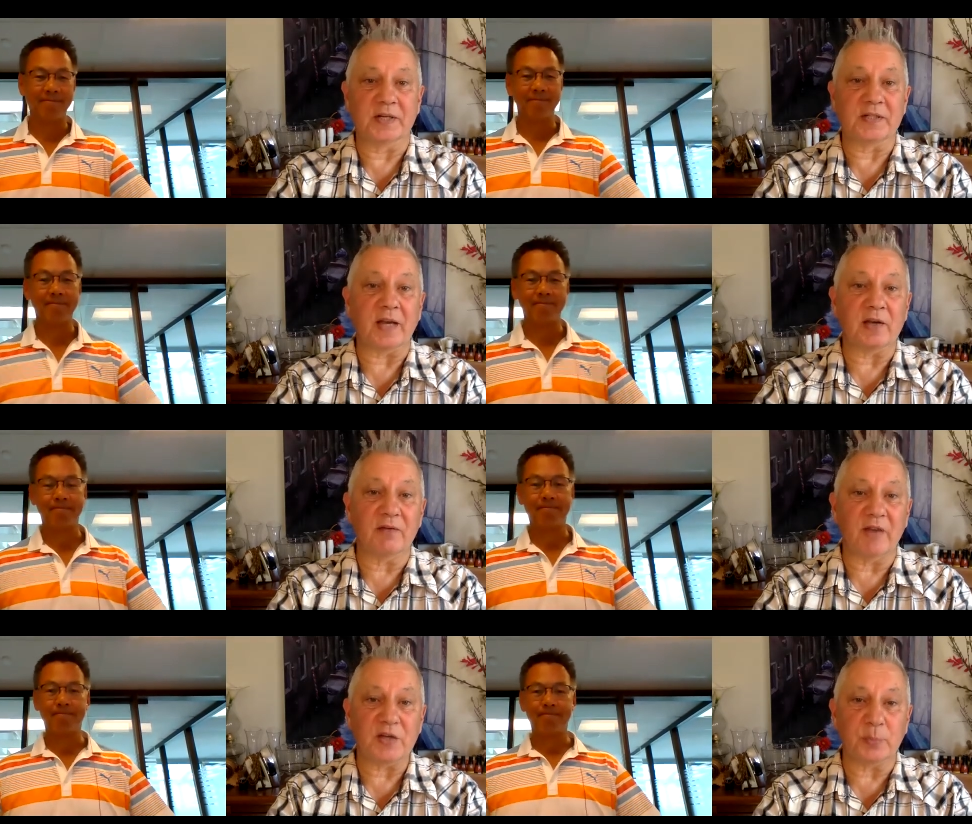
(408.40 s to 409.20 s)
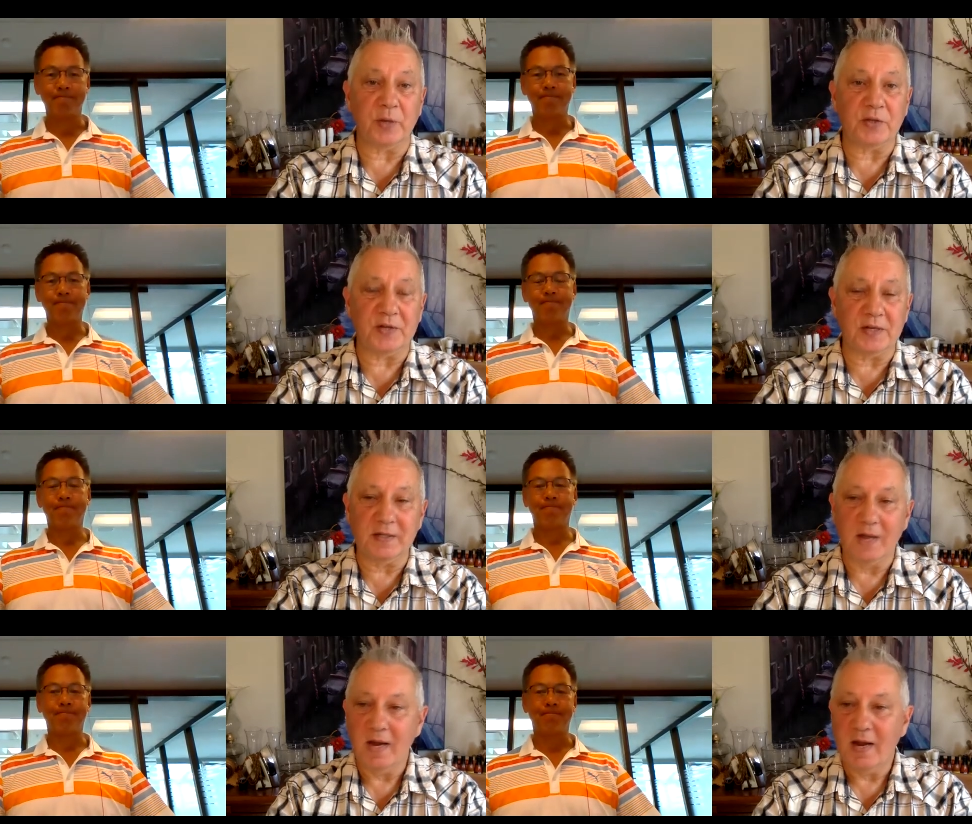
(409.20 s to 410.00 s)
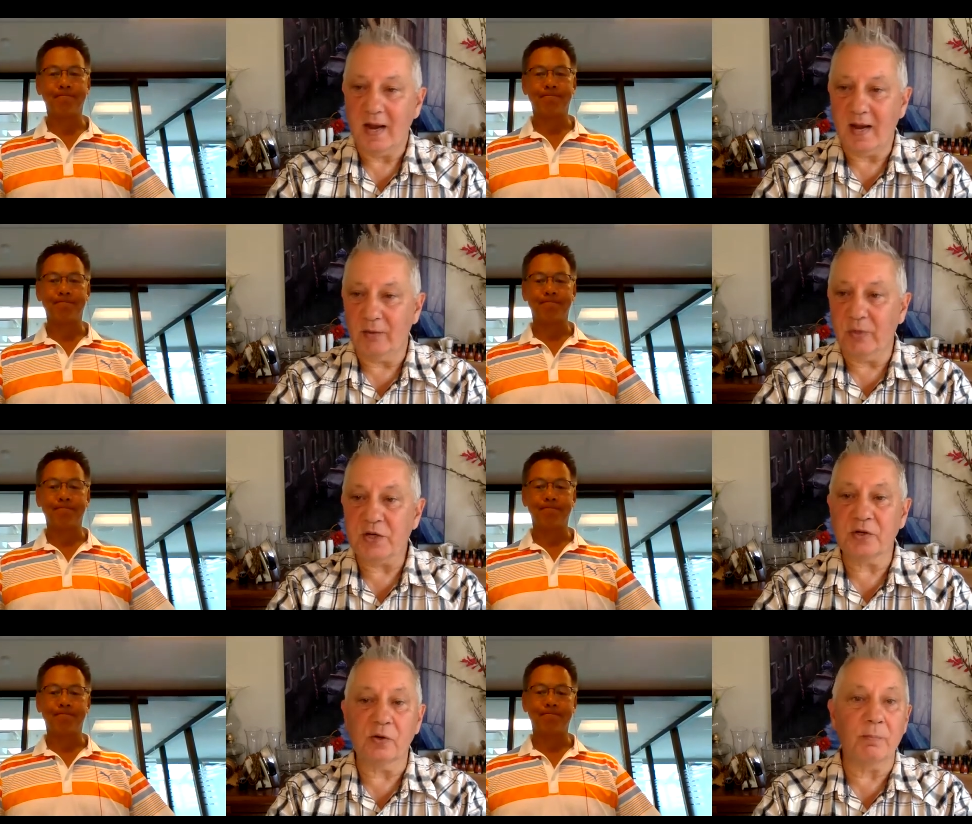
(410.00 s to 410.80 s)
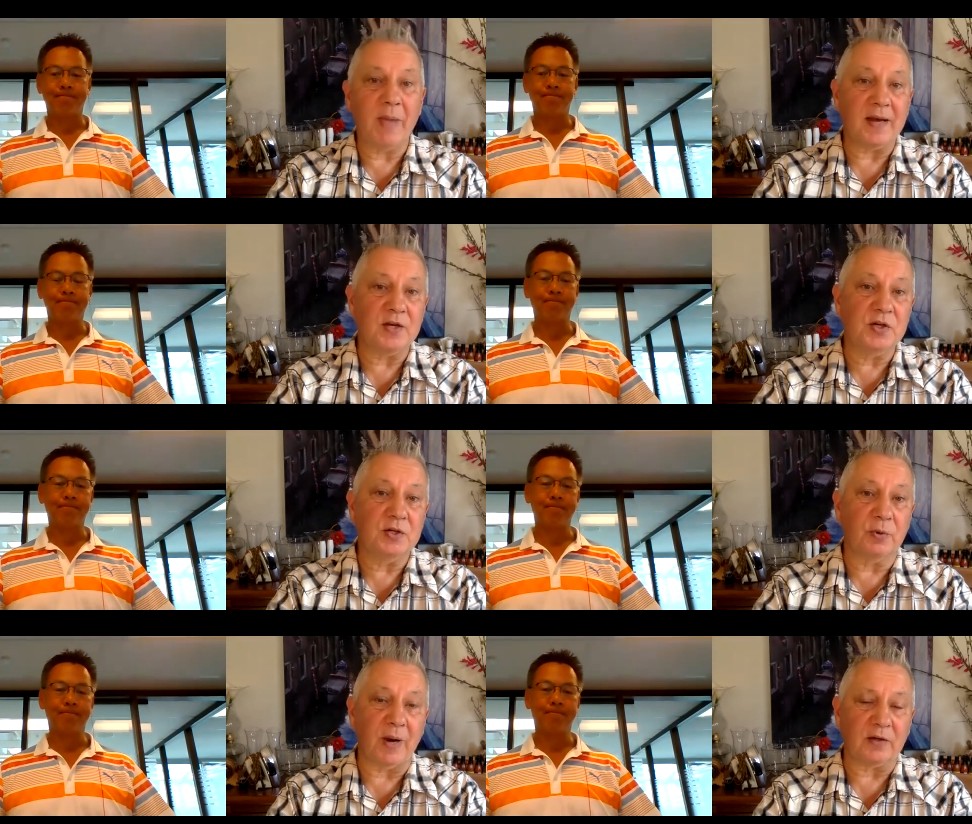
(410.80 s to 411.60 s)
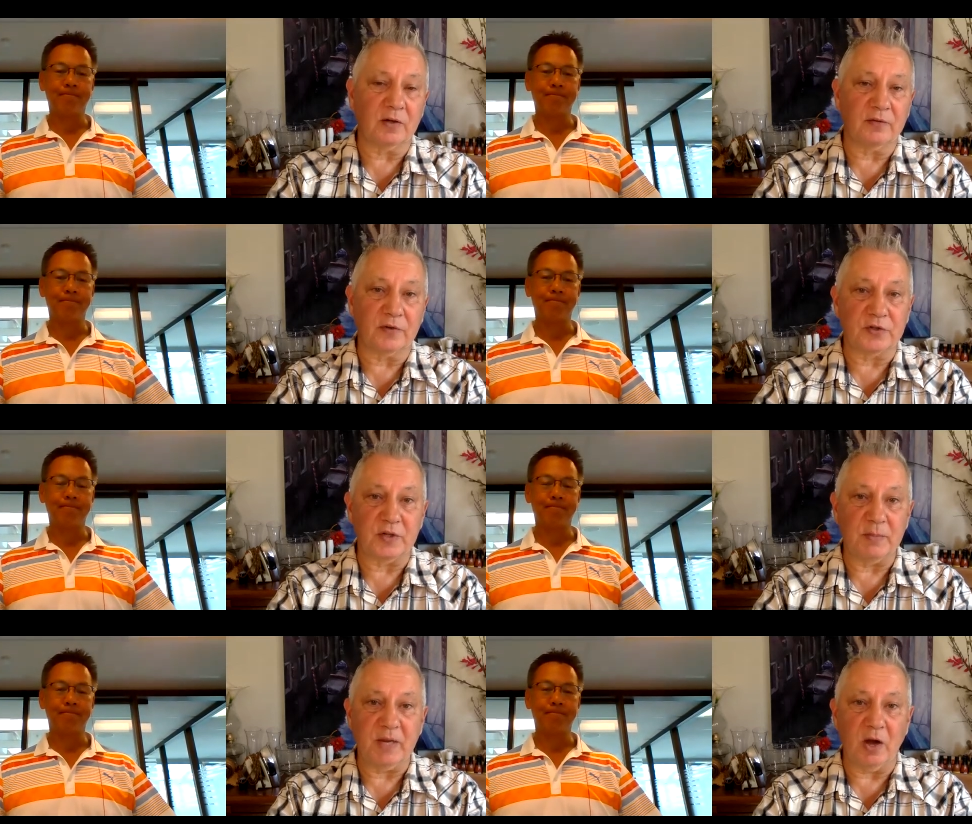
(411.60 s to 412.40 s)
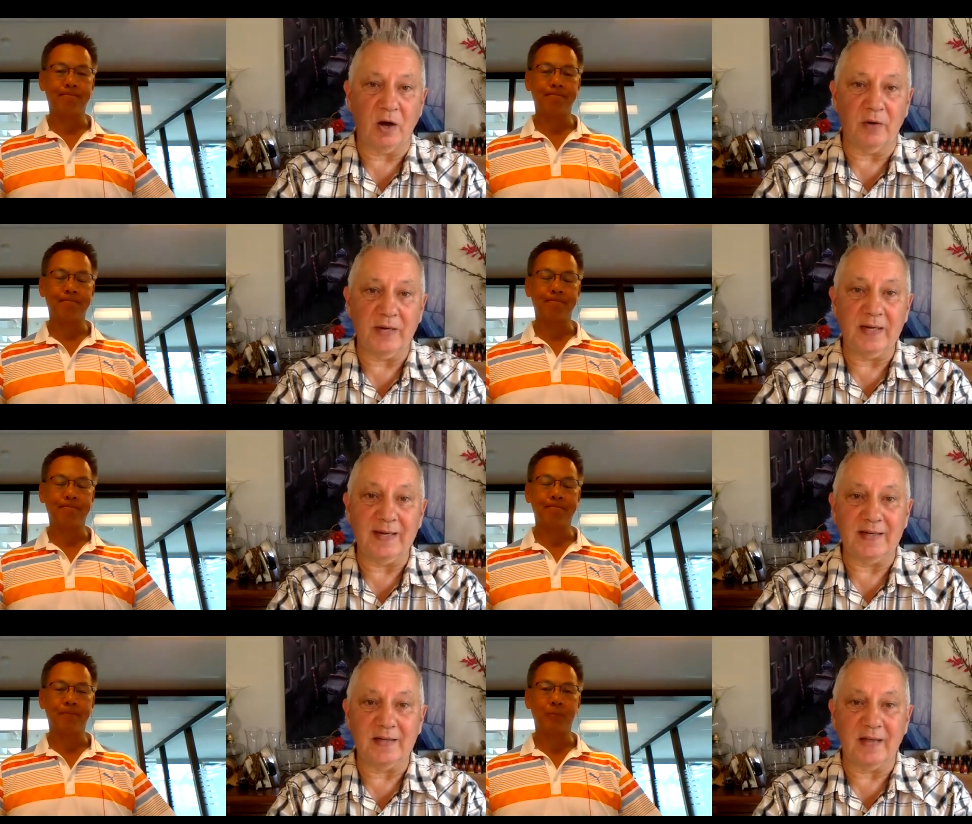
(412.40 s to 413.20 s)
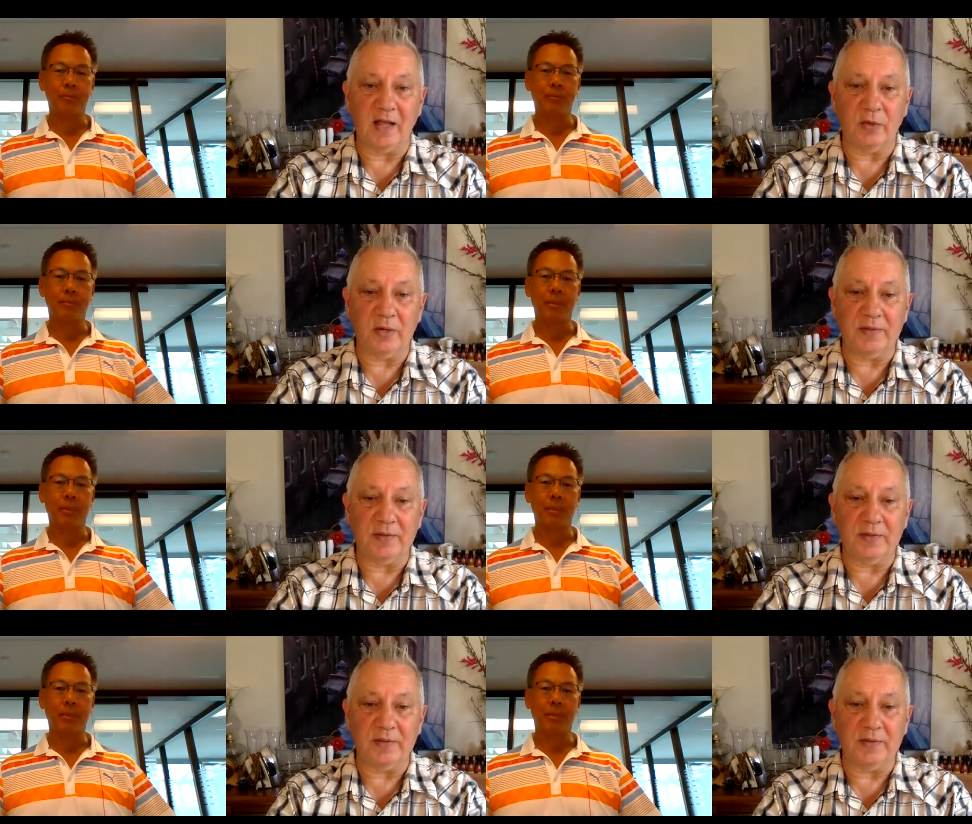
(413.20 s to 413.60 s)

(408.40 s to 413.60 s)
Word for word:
Speaker 1: Executive Vice President and Regional Managing Director for CBRE in Calgary.